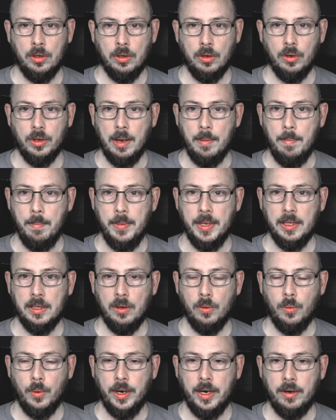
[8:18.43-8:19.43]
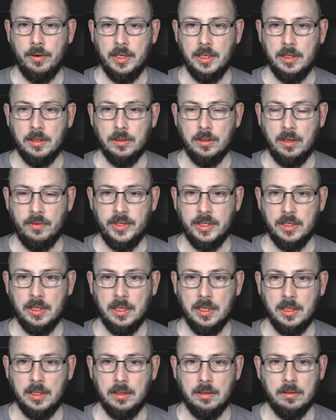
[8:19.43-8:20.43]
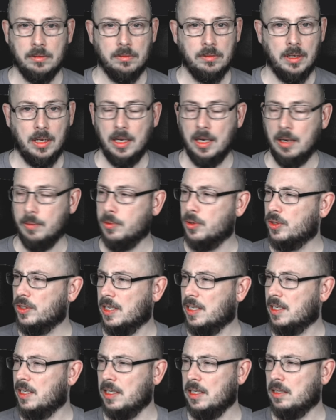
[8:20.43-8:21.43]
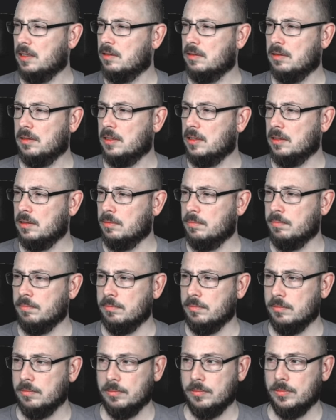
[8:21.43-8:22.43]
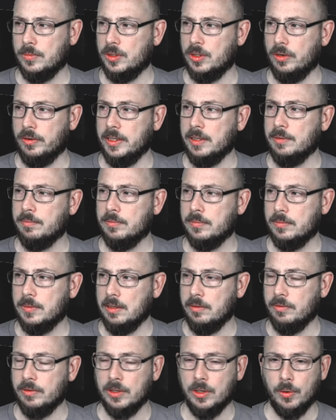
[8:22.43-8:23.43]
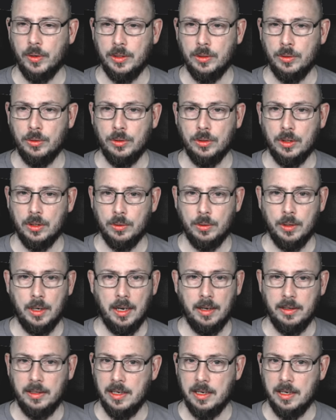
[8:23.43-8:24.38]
okay, middleware is server side. I'm not getting it. Sorry, even though I used to code, I've